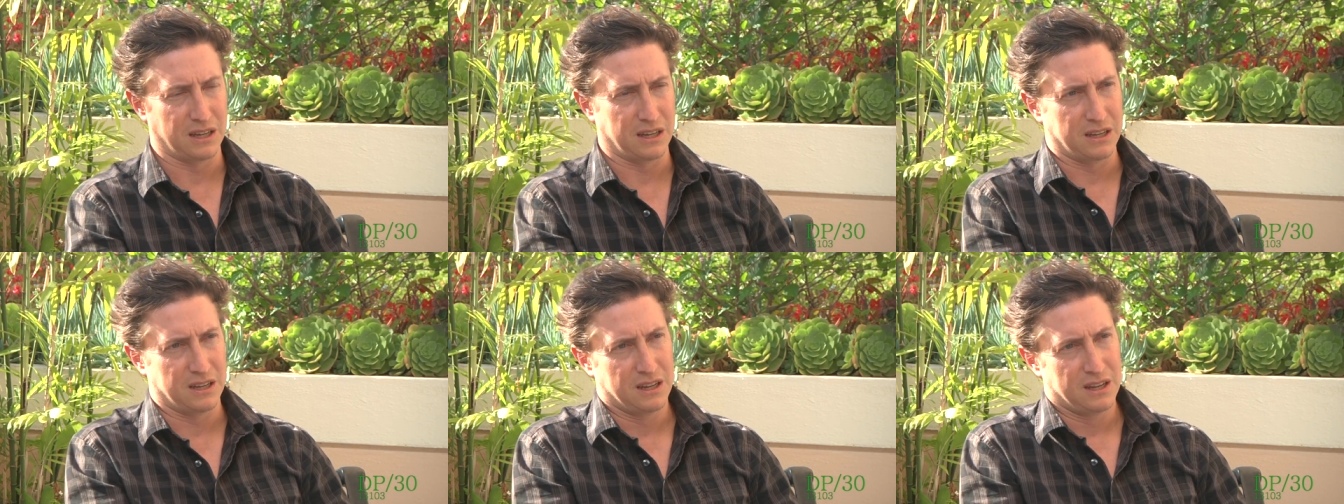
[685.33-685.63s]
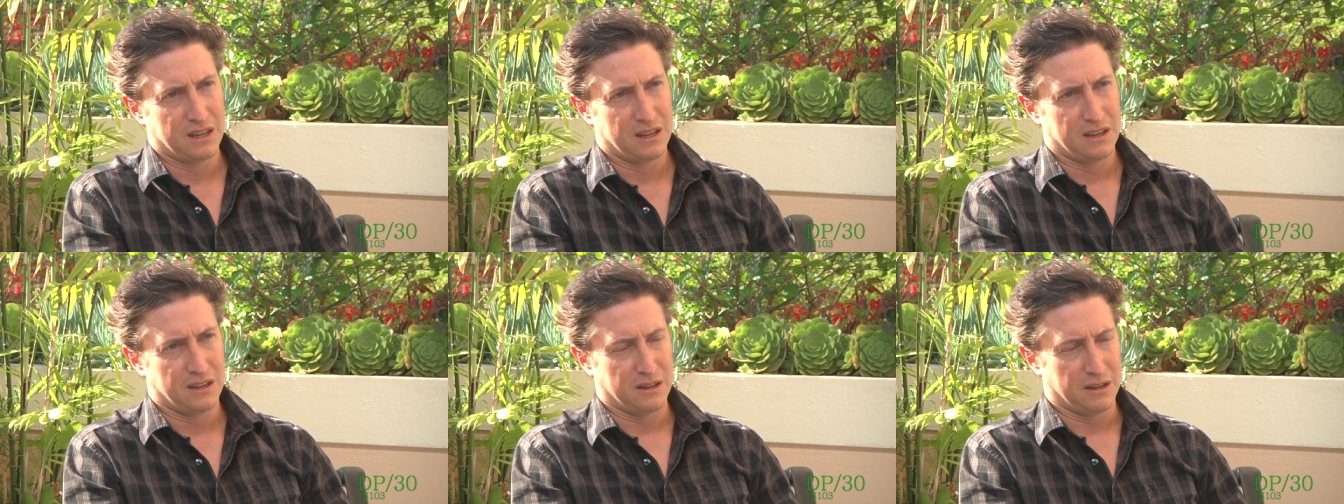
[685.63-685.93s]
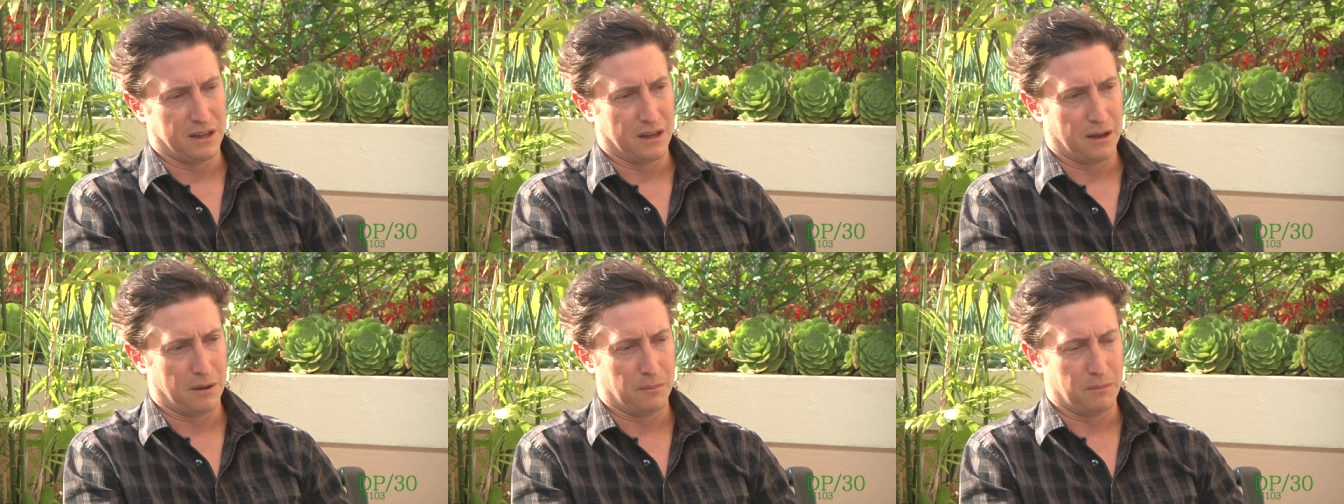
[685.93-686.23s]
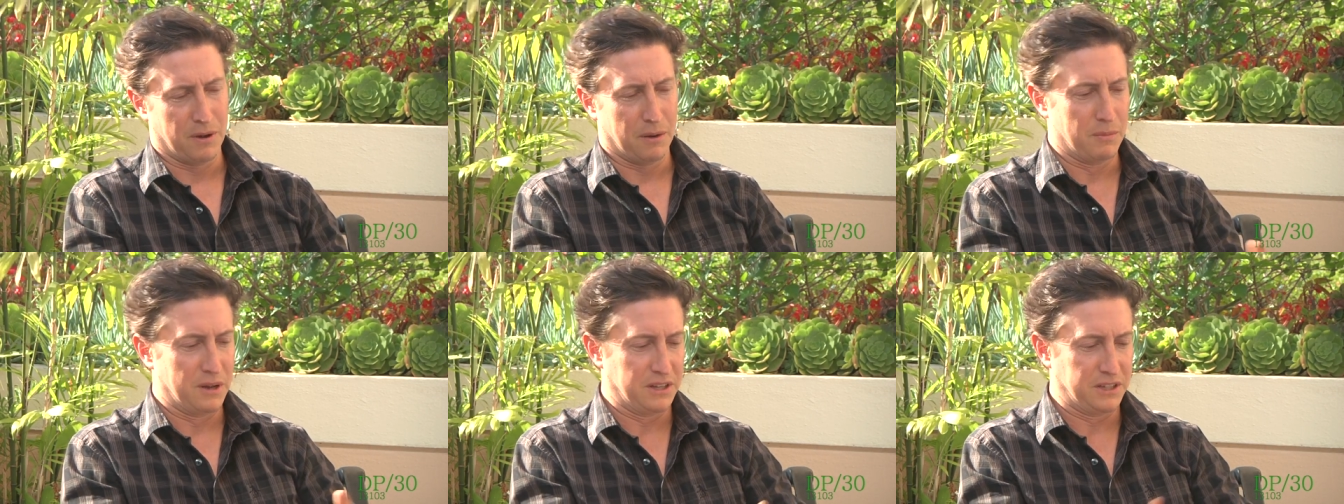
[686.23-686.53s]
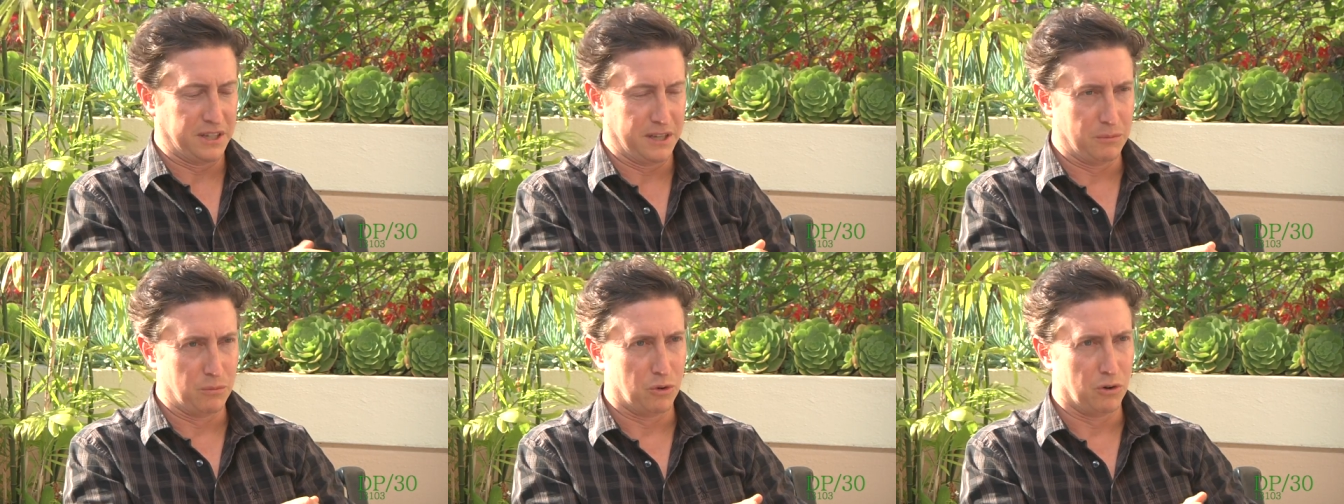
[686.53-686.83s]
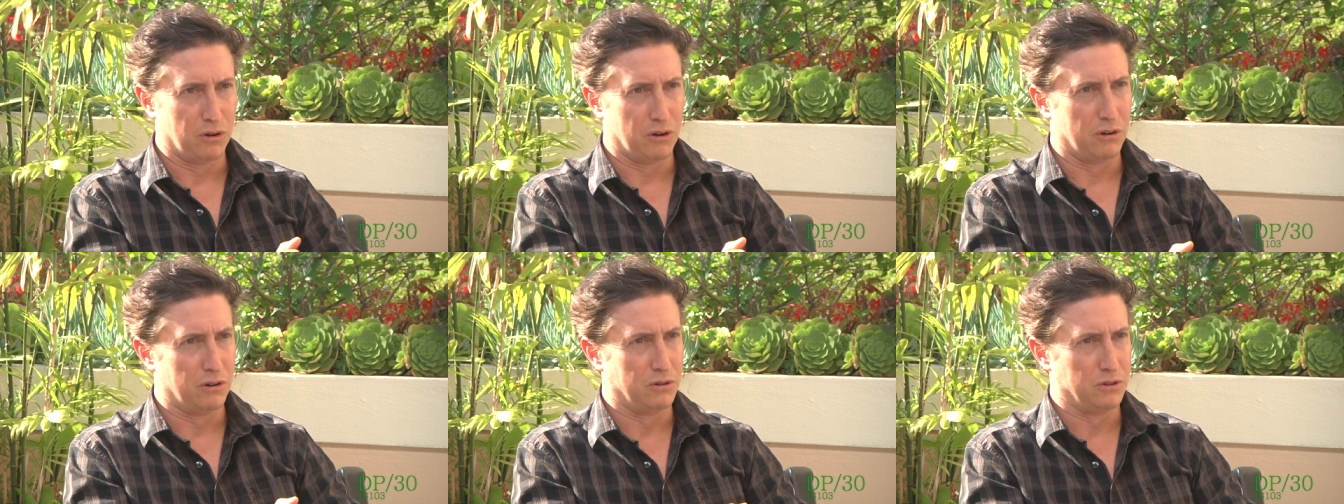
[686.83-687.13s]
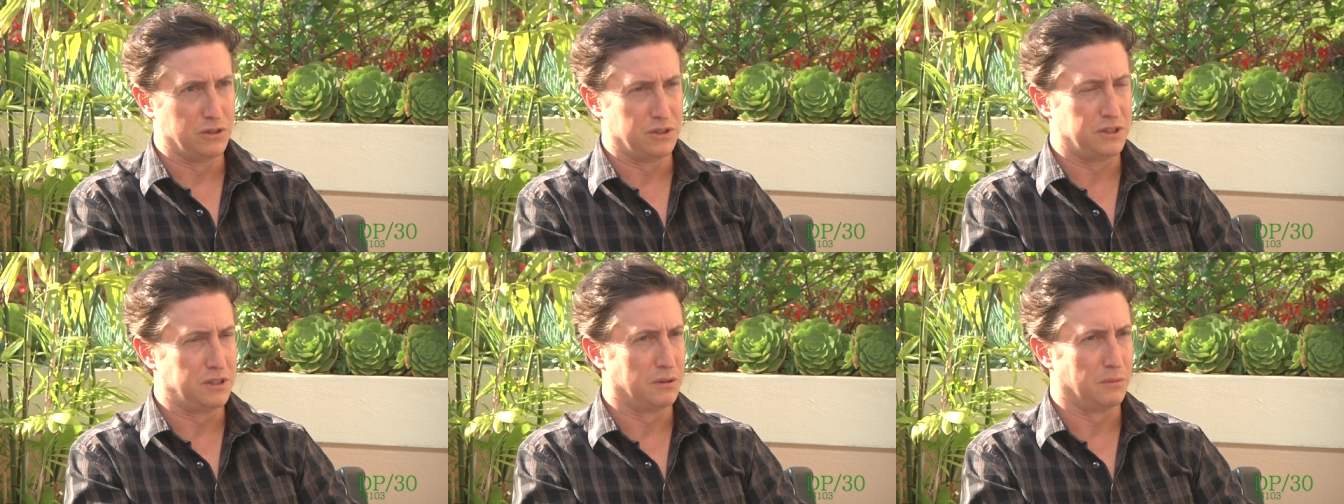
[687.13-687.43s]
And Um, I met Tim Orr,
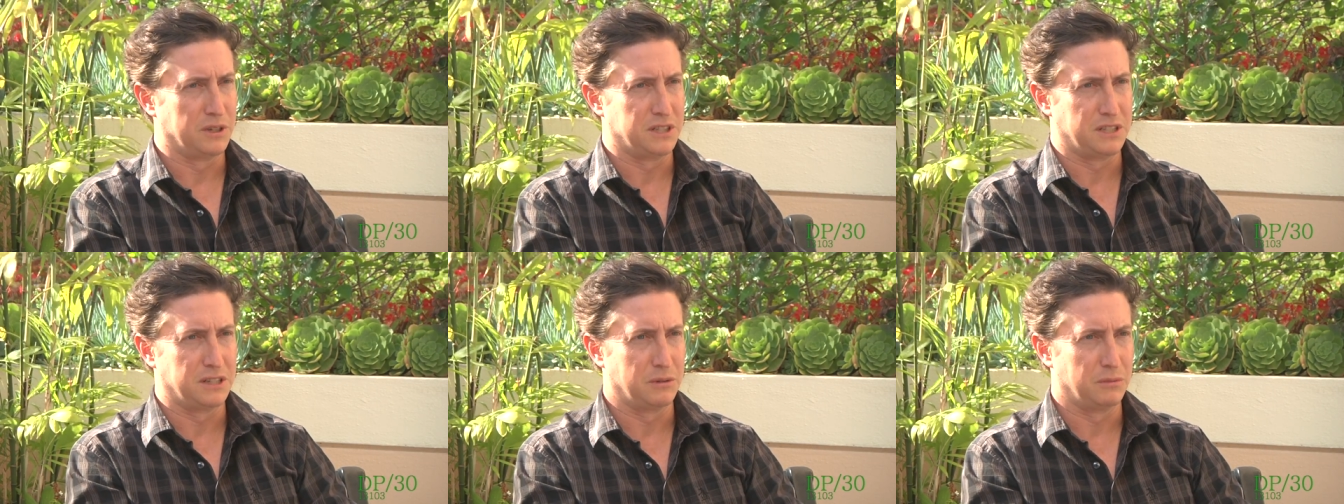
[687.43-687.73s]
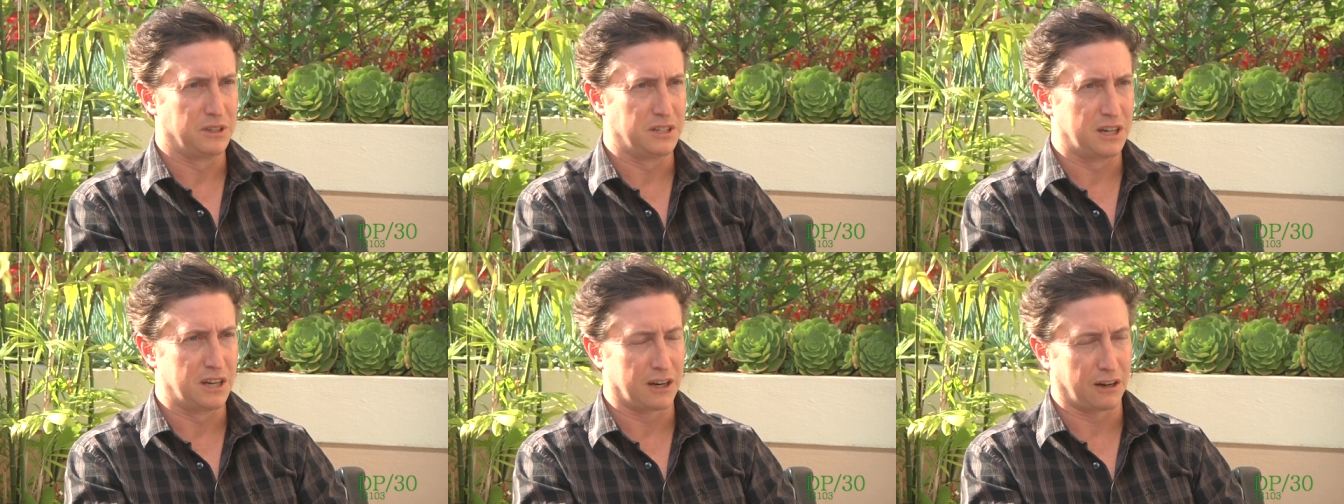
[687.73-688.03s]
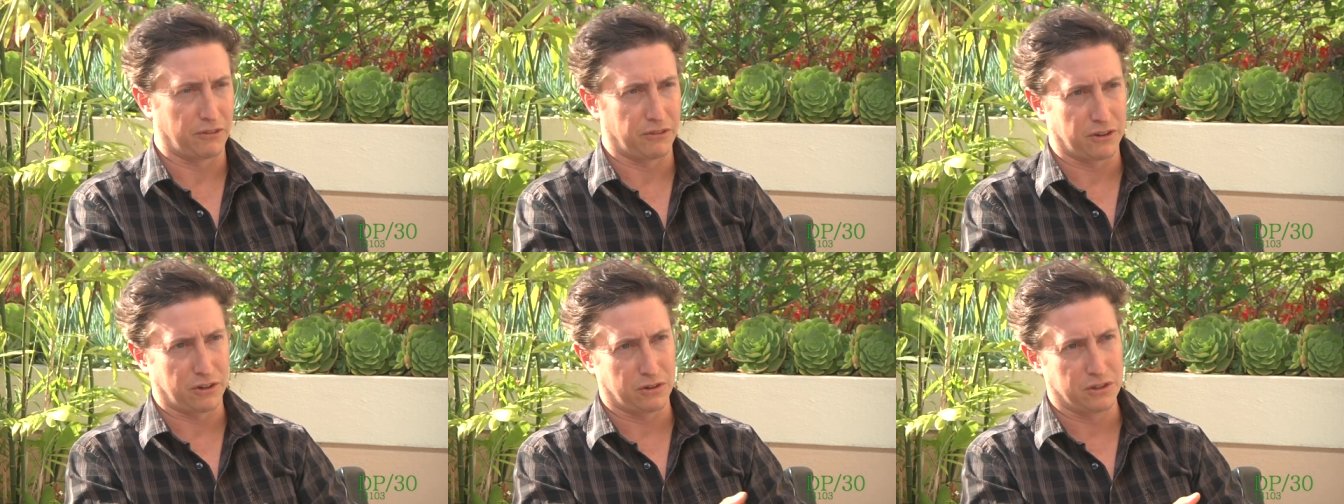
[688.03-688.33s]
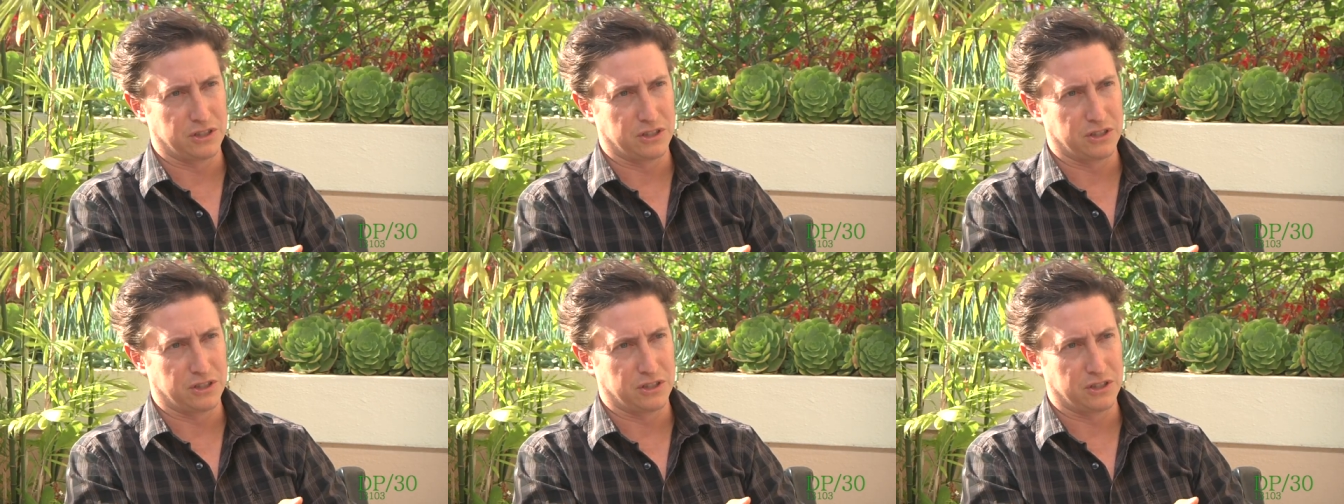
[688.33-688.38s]
who's still my cinematographer,